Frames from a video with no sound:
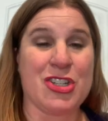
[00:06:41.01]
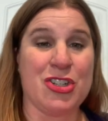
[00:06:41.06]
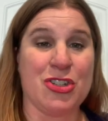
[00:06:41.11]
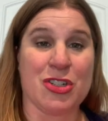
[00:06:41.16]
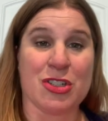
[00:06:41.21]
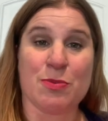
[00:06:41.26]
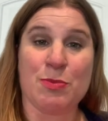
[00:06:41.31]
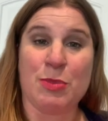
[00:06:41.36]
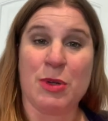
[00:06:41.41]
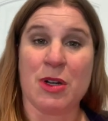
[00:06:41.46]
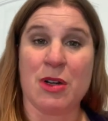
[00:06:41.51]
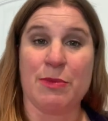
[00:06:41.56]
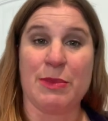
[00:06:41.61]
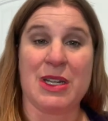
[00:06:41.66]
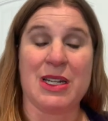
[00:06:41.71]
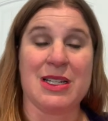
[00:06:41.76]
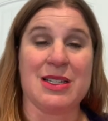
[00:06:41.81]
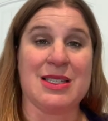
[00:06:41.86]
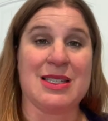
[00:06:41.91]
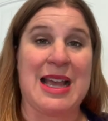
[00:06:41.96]
You just put them in
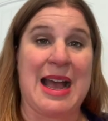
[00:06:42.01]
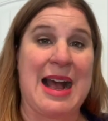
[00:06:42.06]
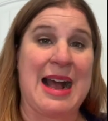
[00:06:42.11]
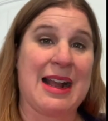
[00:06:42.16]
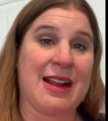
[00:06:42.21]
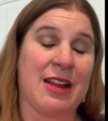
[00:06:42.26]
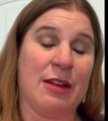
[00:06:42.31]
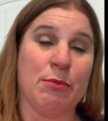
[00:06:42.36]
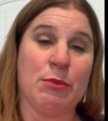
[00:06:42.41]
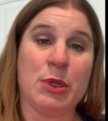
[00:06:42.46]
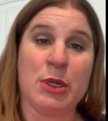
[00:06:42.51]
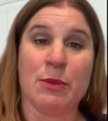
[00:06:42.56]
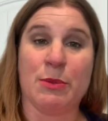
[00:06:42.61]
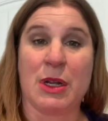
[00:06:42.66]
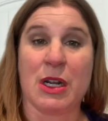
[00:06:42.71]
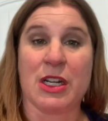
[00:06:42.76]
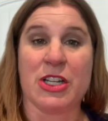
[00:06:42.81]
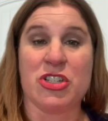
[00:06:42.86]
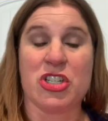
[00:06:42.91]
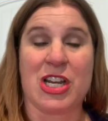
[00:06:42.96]
a sack and put them
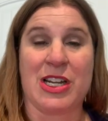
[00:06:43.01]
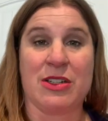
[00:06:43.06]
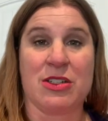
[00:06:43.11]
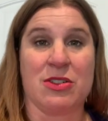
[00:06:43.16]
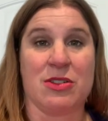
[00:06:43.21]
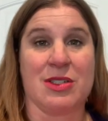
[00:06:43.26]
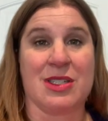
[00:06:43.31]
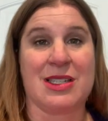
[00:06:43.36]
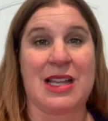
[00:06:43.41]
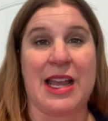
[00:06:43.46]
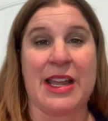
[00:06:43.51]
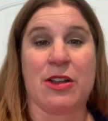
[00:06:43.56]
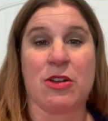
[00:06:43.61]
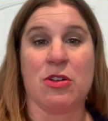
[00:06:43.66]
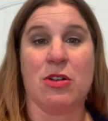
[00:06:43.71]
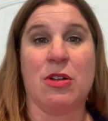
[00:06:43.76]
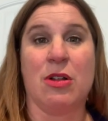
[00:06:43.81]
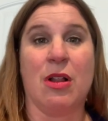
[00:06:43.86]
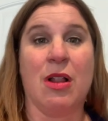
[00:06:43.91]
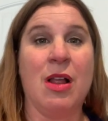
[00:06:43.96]
on a gentle
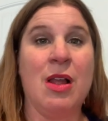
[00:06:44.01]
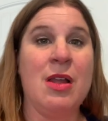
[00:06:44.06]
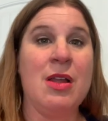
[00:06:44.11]
cycle